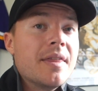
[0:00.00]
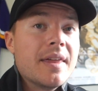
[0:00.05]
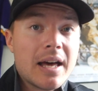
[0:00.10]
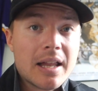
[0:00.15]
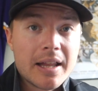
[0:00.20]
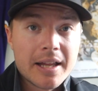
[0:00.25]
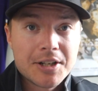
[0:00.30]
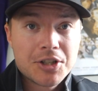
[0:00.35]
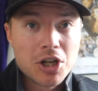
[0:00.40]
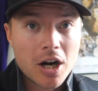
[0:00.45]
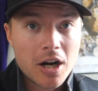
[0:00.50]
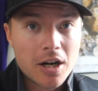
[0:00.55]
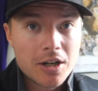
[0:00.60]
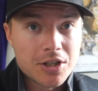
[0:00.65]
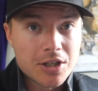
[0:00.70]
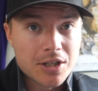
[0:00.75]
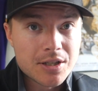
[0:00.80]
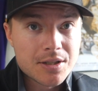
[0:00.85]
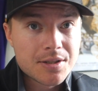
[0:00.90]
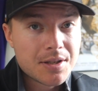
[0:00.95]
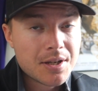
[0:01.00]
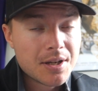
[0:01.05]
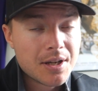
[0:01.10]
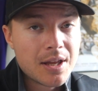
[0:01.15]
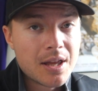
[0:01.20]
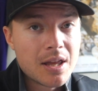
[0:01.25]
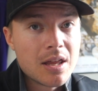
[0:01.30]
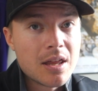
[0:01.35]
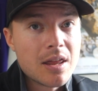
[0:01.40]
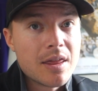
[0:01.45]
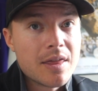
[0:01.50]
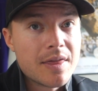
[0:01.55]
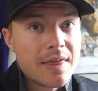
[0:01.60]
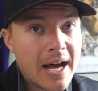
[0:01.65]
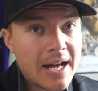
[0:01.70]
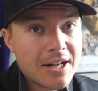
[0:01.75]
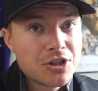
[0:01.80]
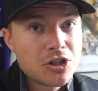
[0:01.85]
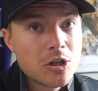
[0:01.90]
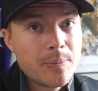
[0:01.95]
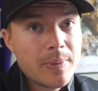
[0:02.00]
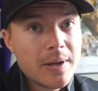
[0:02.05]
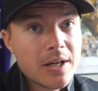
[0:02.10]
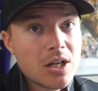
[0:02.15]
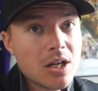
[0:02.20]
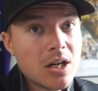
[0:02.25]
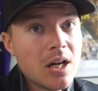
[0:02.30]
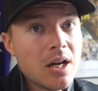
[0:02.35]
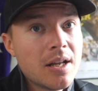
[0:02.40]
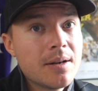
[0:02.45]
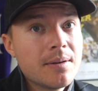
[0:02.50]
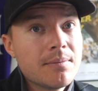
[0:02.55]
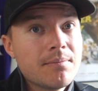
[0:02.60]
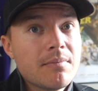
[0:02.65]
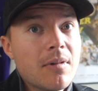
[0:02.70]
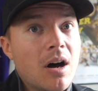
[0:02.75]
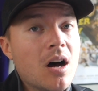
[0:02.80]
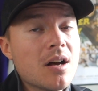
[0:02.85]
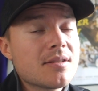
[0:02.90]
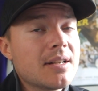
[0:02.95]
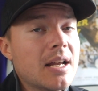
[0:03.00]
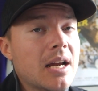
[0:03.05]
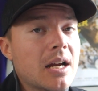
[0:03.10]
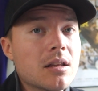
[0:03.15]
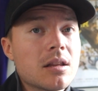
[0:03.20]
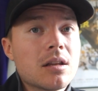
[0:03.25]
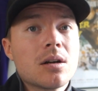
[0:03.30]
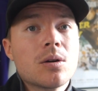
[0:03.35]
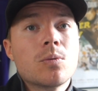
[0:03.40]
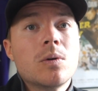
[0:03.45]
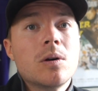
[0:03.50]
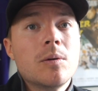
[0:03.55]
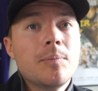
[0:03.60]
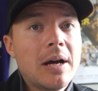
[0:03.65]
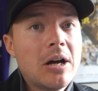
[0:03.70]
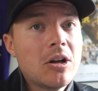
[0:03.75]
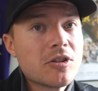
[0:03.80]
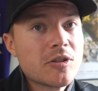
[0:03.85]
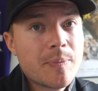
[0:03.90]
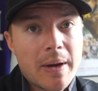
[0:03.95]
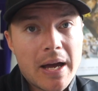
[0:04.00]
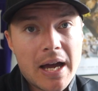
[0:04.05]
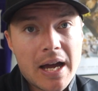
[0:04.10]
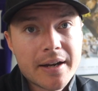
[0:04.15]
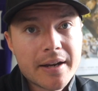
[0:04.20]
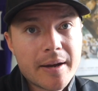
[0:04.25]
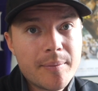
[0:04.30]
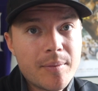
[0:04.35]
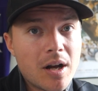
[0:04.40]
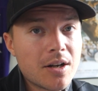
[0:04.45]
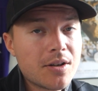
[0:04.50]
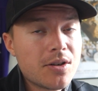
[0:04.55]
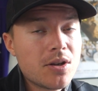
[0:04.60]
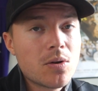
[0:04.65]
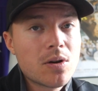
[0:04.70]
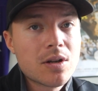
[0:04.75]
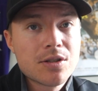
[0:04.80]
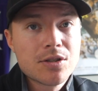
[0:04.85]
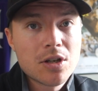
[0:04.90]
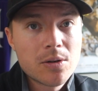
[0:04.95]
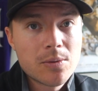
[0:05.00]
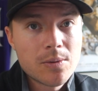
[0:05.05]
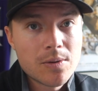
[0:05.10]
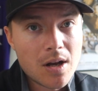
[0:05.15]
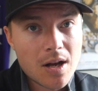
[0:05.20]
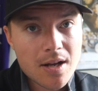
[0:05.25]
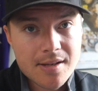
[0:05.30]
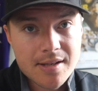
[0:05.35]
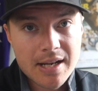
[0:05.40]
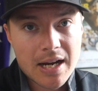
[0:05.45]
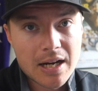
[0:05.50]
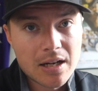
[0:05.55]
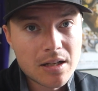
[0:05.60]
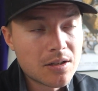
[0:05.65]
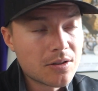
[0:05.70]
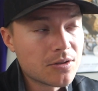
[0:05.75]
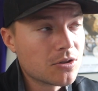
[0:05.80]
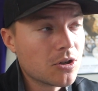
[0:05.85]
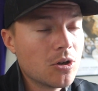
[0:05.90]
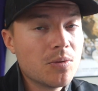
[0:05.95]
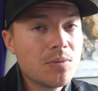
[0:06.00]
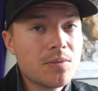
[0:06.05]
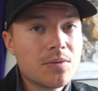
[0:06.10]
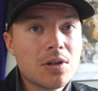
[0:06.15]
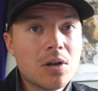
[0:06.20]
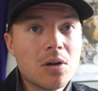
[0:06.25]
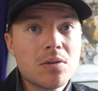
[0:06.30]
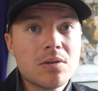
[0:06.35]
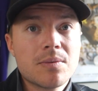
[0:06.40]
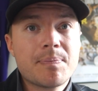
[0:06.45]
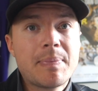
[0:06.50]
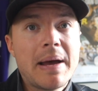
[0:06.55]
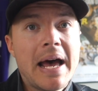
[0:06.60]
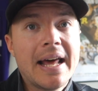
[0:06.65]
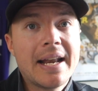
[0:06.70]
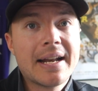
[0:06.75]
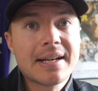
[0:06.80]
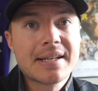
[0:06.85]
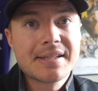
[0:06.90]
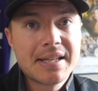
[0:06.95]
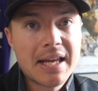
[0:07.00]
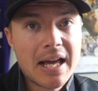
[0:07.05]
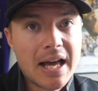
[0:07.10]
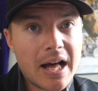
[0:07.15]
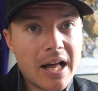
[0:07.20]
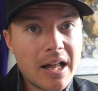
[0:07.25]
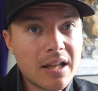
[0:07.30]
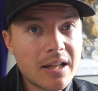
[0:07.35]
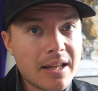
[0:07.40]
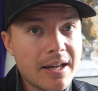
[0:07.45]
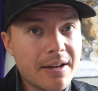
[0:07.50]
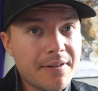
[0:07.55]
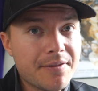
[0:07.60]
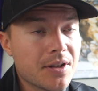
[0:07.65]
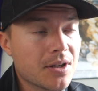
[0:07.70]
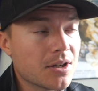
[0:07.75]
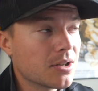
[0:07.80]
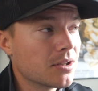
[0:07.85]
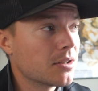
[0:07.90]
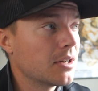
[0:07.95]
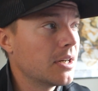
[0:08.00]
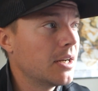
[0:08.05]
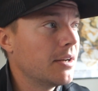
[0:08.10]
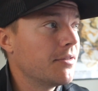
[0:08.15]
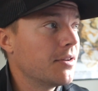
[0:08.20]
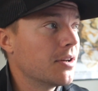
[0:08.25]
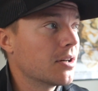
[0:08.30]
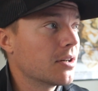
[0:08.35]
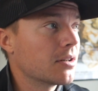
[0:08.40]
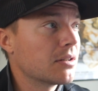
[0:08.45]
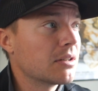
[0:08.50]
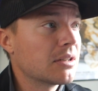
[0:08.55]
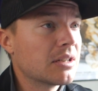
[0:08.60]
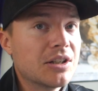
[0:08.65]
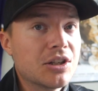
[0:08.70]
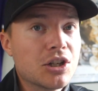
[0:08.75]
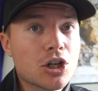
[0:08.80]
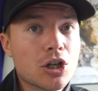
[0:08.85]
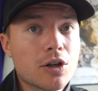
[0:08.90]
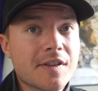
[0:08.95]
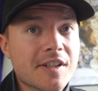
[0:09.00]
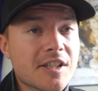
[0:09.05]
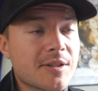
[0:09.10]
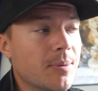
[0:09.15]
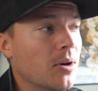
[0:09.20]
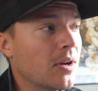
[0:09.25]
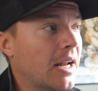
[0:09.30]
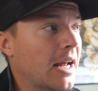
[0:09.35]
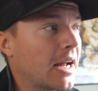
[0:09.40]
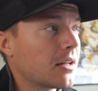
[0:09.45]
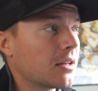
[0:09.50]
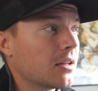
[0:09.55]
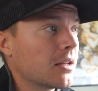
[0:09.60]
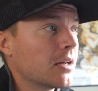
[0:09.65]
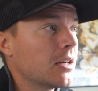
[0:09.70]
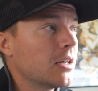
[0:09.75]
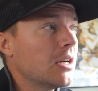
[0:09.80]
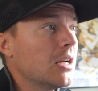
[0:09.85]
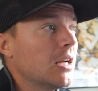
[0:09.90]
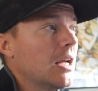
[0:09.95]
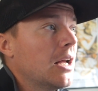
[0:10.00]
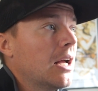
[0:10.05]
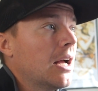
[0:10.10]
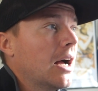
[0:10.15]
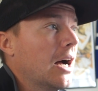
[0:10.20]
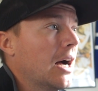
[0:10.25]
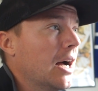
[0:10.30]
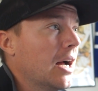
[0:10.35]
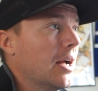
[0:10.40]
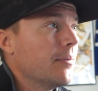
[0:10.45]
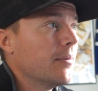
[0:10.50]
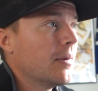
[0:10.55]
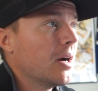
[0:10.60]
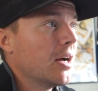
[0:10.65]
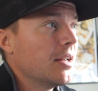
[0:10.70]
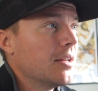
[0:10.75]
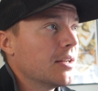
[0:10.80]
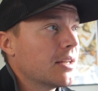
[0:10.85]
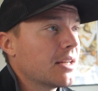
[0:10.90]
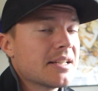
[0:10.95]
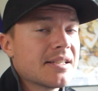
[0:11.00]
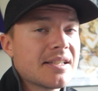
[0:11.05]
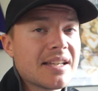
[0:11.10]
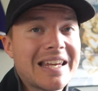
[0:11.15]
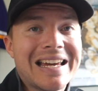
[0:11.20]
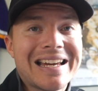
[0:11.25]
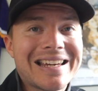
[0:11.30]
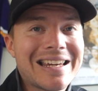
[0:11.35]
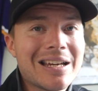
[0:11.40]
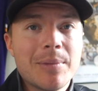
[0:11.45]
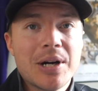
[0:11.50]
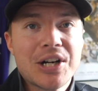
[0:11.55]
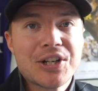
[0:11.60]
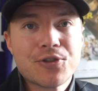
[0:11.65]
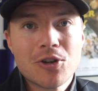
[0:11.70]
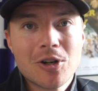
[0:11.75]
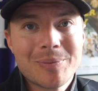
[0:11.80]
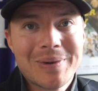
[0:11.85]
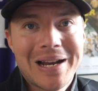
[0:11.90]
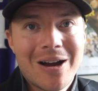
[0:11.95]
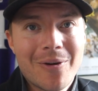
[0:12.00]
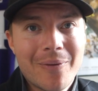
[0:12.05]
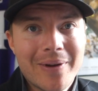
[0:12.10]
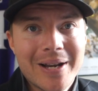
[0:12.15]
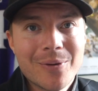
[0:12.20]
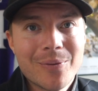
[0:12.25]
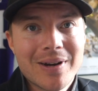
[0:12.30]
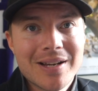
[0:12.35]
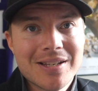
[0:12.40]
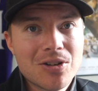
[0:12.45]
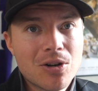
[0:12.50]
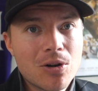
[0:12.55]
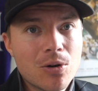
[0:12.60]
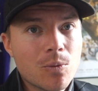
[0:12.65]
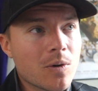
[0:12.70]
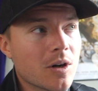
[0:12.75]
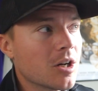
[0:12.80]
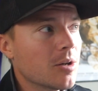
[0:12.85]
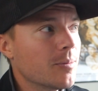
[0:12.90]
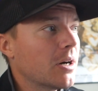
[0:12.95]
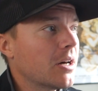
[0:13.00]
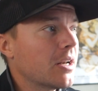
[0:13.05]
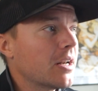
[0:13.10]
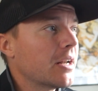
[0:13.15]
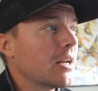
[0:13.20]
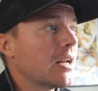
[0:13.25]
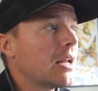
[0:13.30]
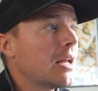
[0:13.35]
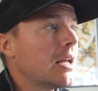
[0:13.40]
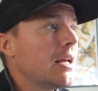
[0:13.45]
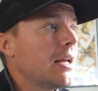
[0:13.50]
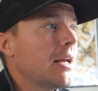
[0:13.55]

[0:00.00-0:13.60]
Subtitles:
LA Chargers, that should be good. Austin Eckler will bounce back. I'm not too concerned with Austin Eckler. Don't panic sell if you're nervous about Eckler. Because you can't get much for him now anyway, so don't worry about it.